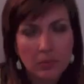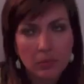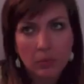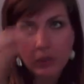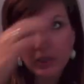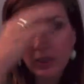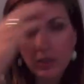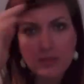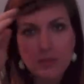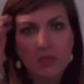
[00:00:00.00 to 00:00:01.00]
really
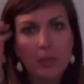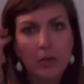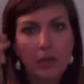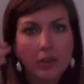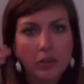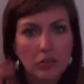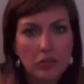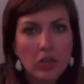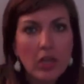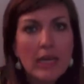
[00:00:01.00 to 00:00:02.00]
awesome female characters.
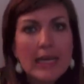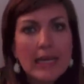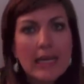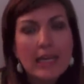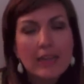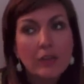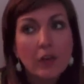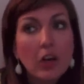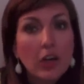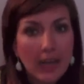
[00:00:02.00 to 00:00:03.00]
As
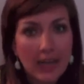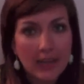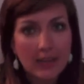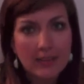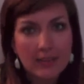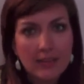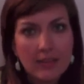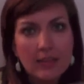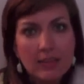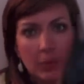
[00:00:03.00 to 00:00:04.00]
far as
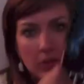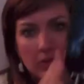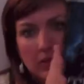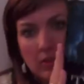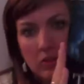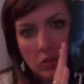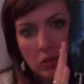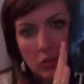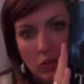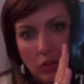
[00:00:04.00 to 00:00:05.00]
this book is
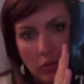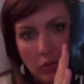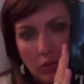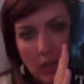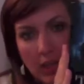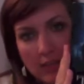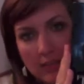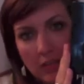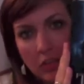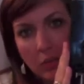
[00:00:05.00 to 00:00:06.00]
concerned, Throne of Glass,
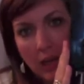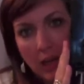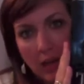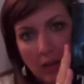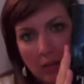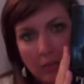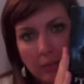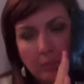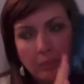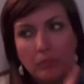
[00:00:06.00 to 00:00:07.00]
you have
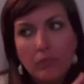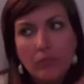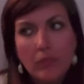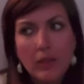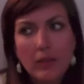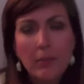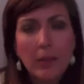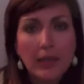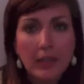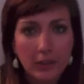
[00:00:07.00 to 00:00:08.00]
the
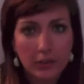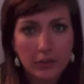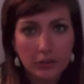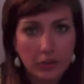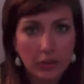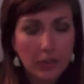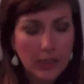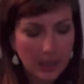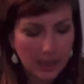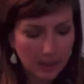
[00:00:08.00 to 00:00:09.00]
main character,
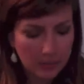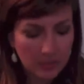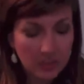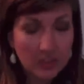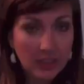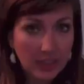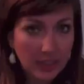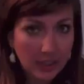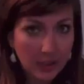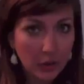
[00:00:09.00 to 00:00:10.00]

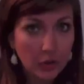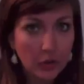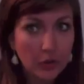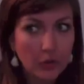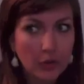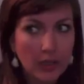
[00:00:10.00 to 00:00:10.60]
Selena, who